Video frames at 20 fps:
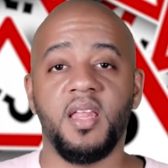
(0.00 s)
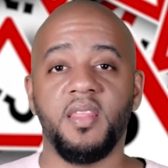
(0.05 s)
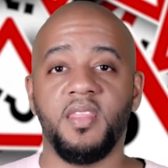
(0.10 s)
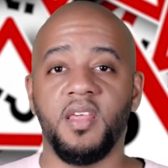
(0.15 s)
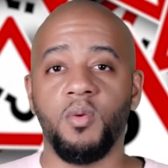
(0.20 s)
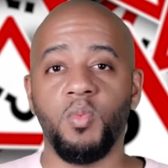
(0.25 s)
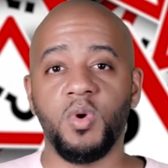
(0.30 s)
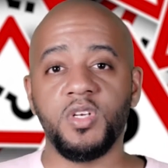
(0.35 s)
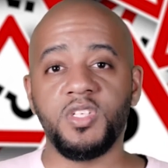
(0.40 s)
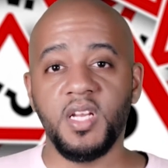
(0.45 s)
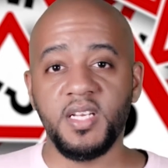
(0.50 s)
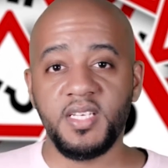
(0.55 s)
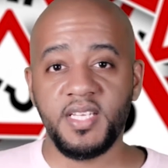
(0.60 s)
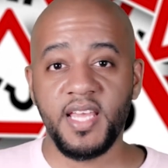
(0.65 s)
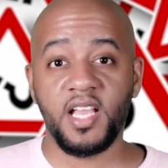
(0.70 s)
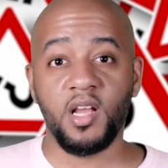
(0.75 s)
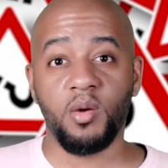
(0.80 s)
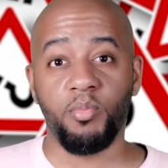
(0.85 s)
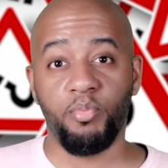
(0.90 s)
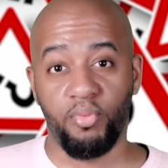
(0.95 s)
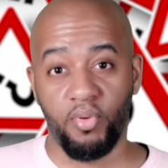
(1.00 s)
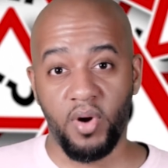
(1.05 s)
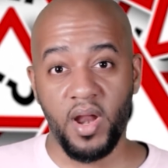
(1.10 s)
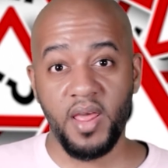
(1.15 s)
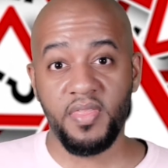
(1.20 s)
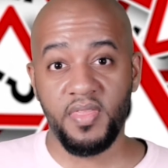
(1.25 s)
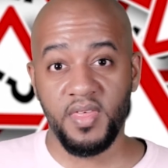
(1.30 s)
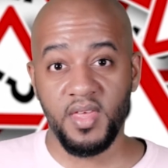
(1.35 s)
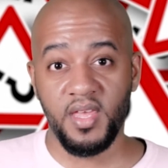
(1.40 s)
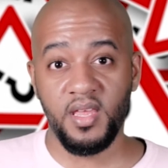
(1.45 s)
Then I want you to take a
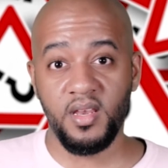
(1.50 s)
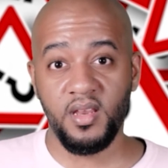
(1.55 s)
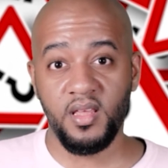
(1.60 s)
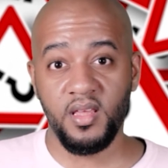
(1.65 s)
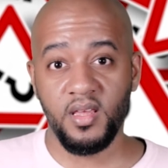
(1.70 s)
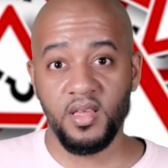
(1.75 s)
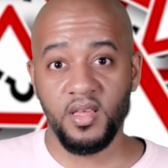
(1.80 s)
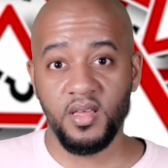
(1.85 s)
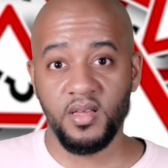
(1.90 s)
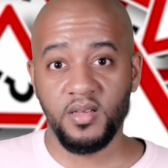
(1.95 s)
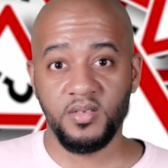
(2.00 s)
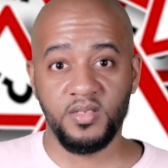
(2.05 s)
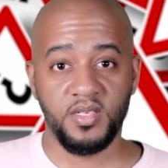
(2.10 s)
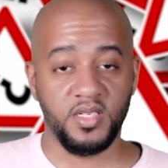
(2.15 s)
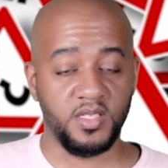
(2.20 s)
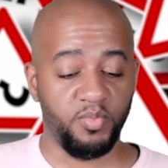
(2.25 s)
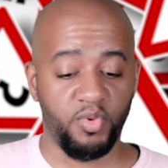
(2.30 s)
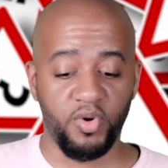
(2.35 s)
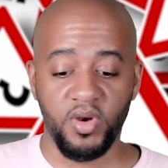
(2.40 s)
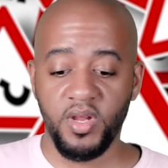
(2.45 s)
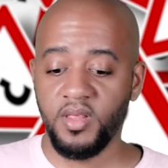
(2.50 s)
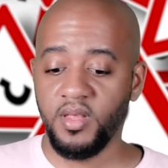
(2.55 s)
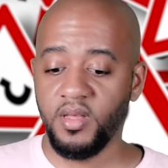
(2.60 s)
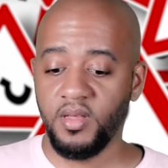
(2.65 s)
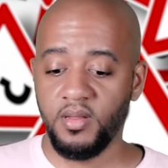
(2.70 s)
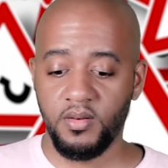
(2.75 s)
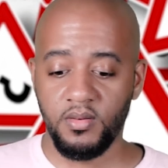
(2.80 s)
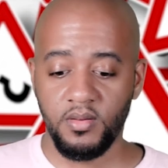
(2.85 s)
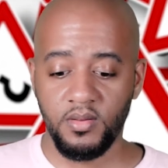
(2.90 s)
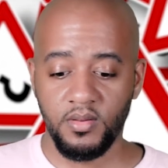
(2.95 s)
breath in. Just breathe
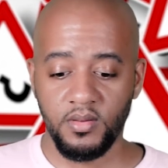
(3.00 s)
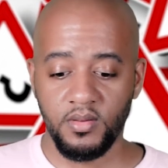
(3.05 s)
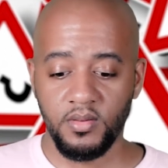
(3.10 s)
in.